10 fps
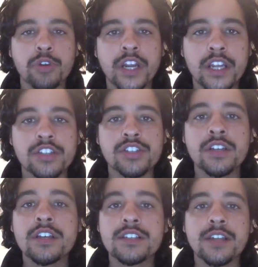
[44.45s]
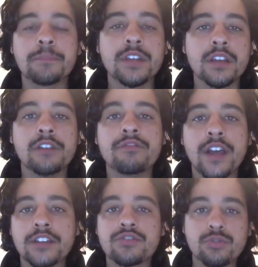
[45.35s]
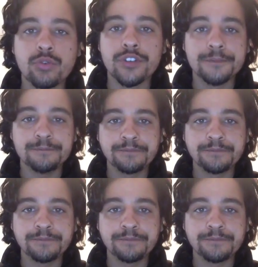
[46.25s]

ranch, something of that sort.